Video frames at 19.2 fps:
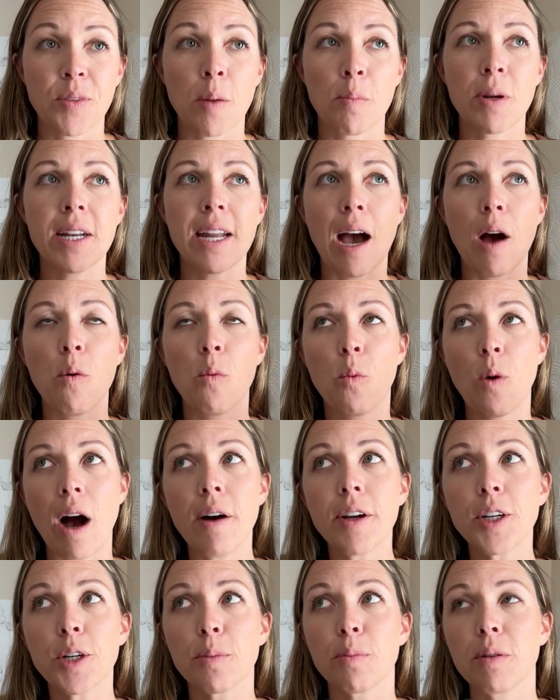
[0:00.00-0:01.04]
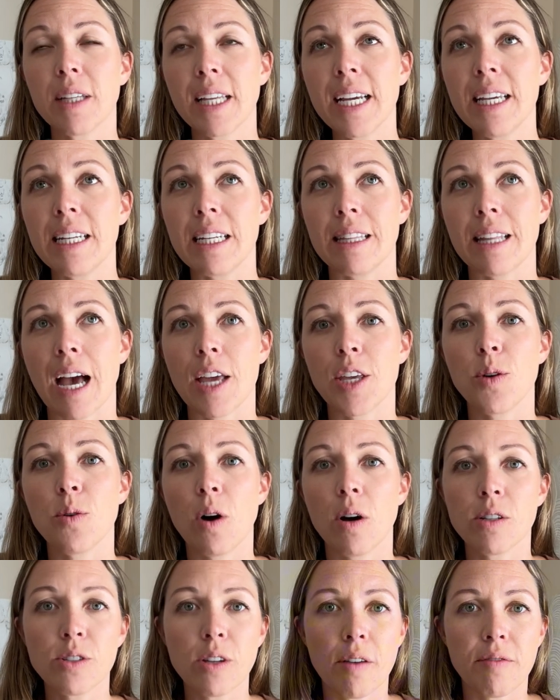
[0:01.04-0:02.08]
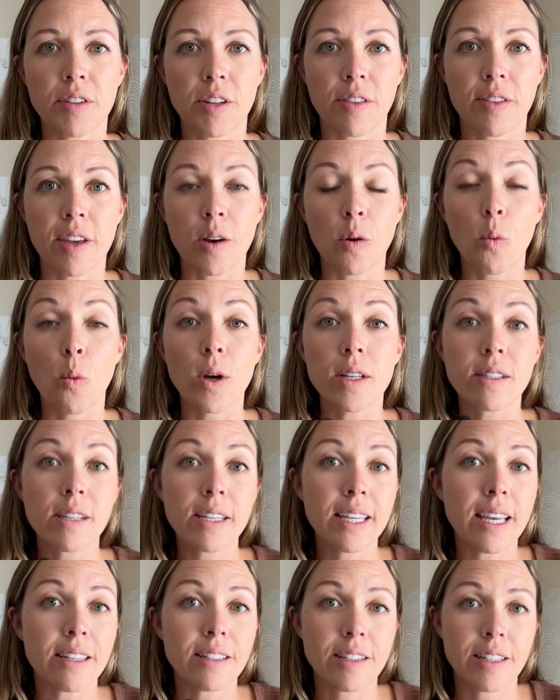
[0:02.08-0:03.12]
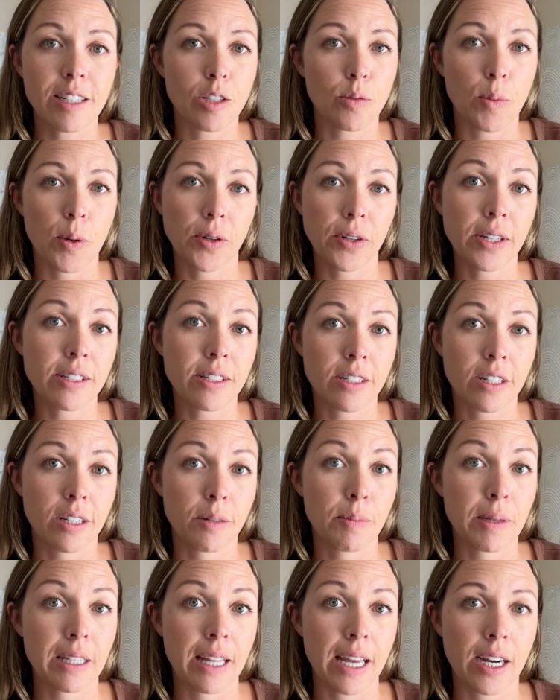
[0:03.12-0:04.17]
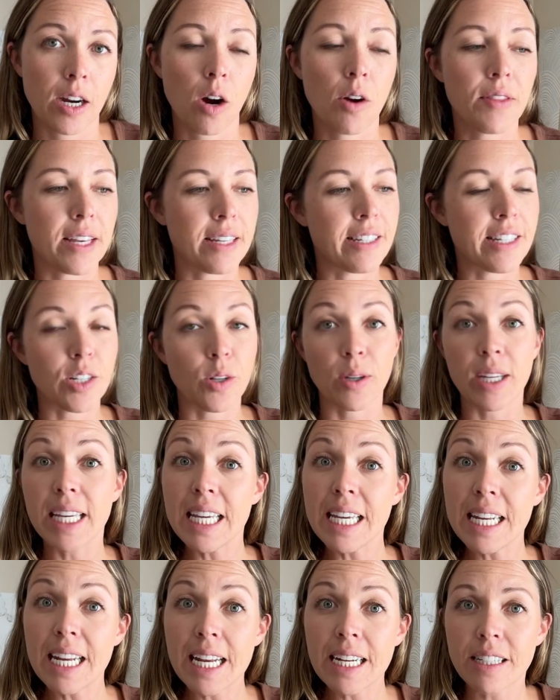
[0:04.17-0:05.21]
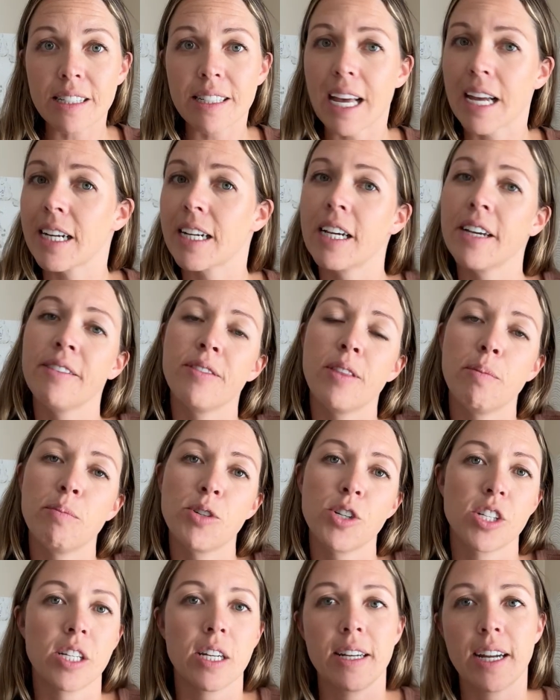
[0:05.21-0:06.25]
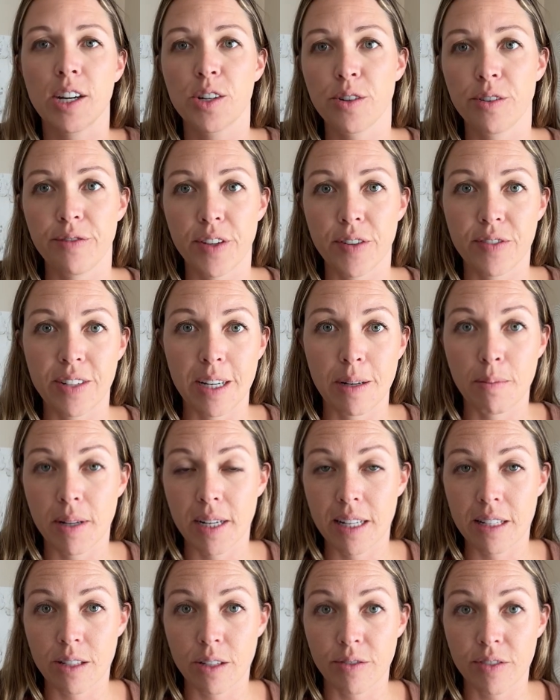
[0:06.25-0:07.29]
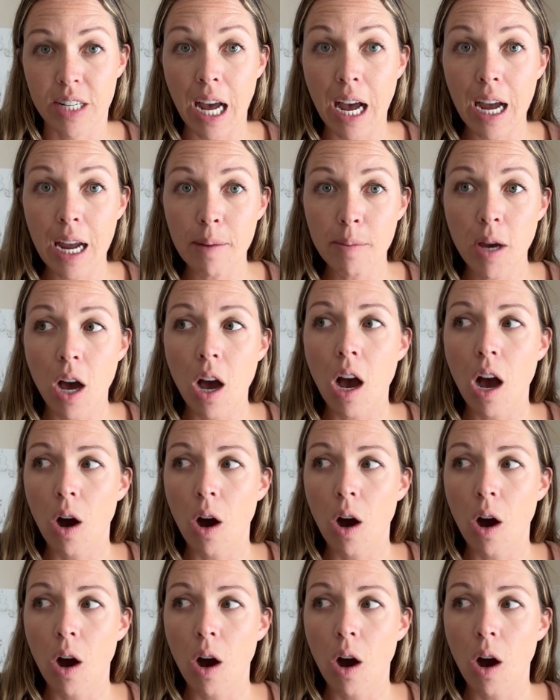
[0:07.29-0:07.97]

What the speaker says: But now, while you're planning that, you also have to think, what's the guest experience going to be like? Are they still eating? Does that give them just an extra 15 minutes of time?